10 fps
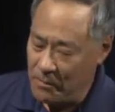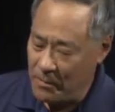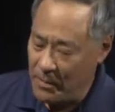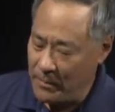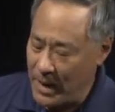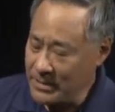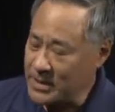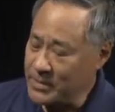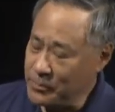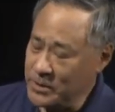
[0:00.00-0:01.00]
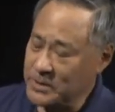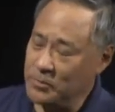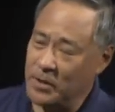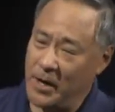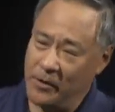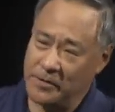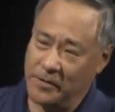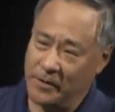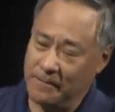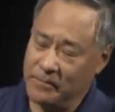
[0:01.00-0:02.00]
My principal
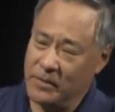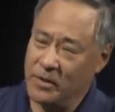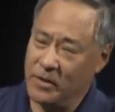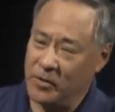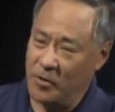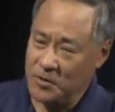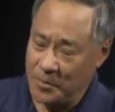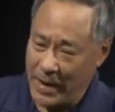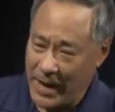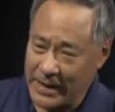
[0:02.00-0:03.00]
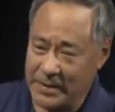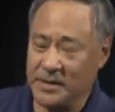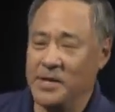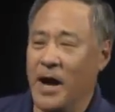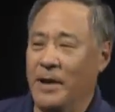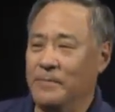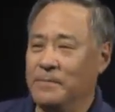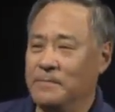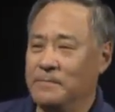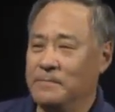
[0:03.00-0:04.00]
character goes back in the time
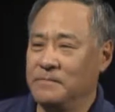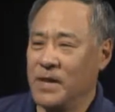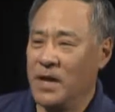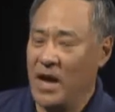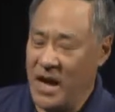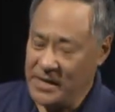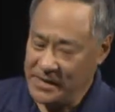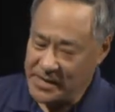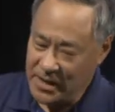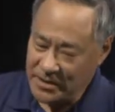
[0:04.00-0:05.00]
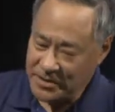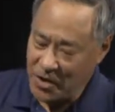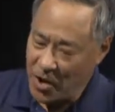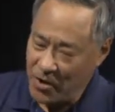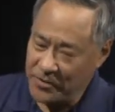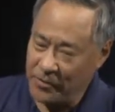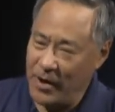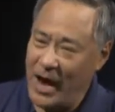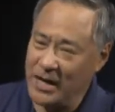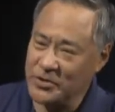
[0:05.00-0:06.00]
and he tells Arthur
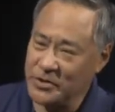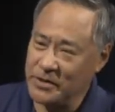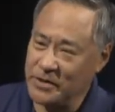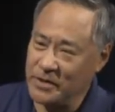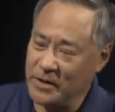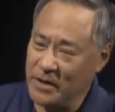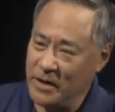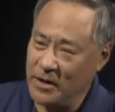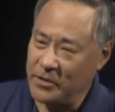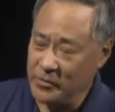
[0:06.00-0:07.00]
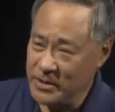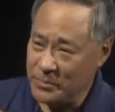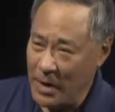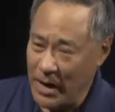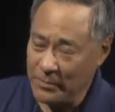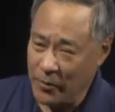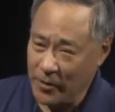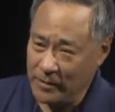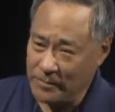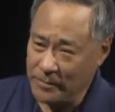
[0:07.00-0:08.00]
Ashe through his mind
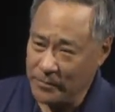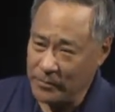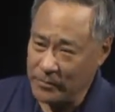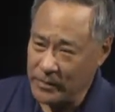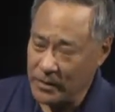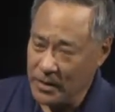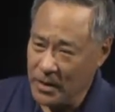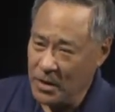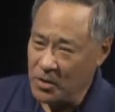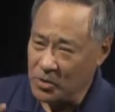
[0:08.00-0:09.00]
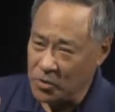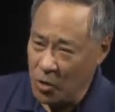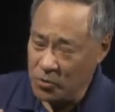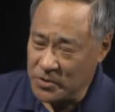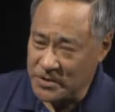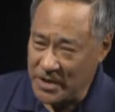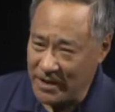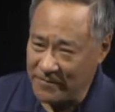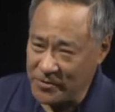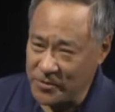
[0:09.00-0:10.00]
portal go to
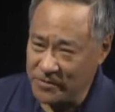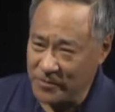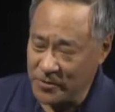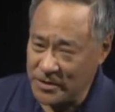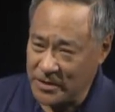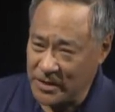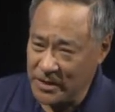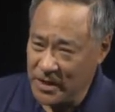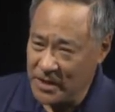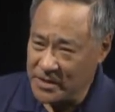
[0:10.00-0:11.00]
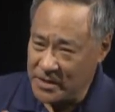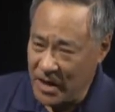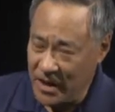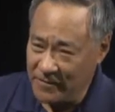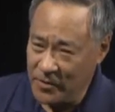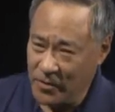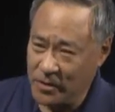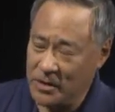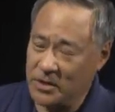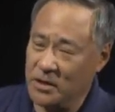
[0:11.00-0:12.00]
Stanford University to have your
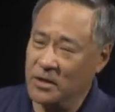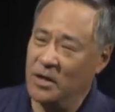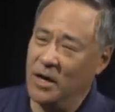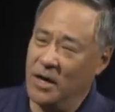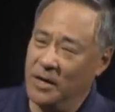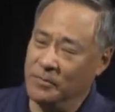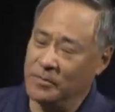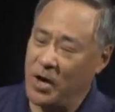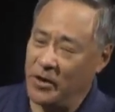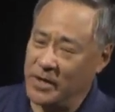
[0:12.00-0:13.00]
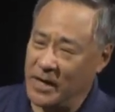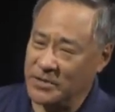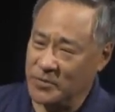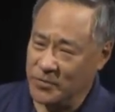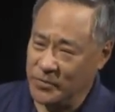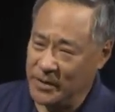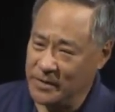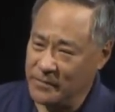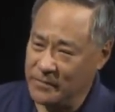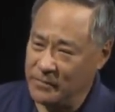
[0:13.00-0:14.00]
um, cardiac surgery.
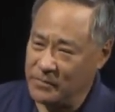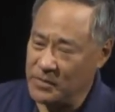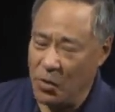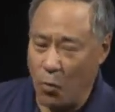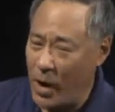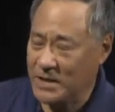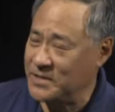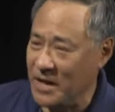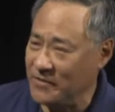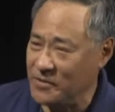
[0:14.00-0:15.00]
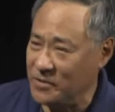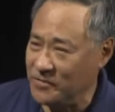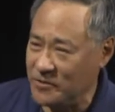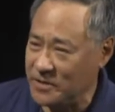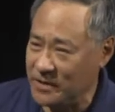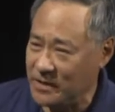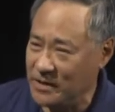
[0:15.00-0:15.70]
Why Stanford University?